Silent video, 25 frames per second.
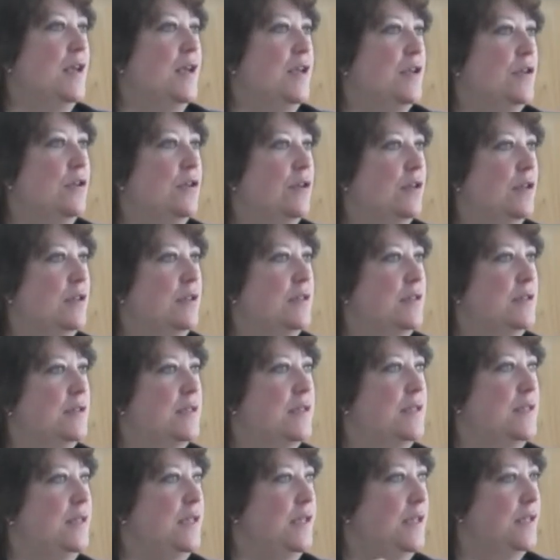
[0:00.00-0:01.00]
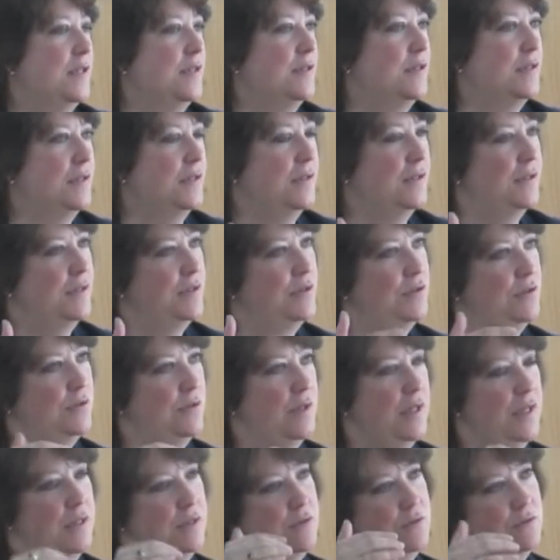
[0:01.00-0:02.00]
you can see it
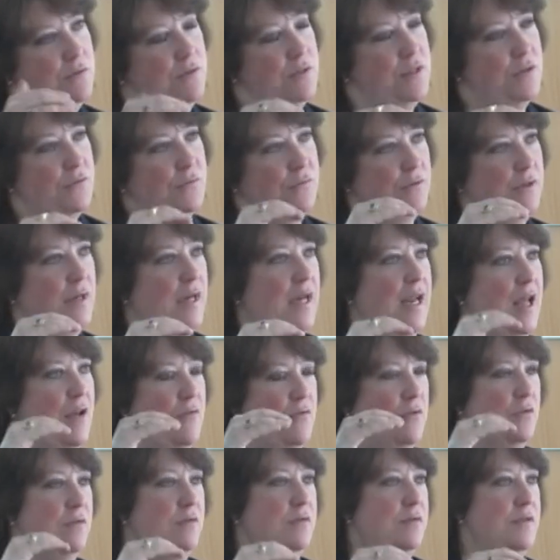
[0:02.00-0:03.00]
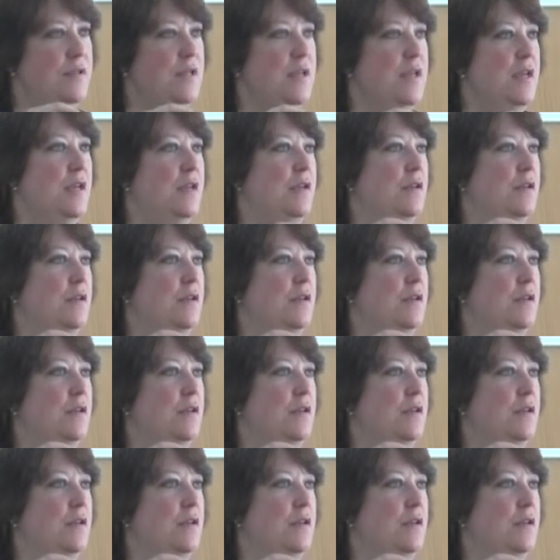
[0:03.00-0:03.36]
in two different levels.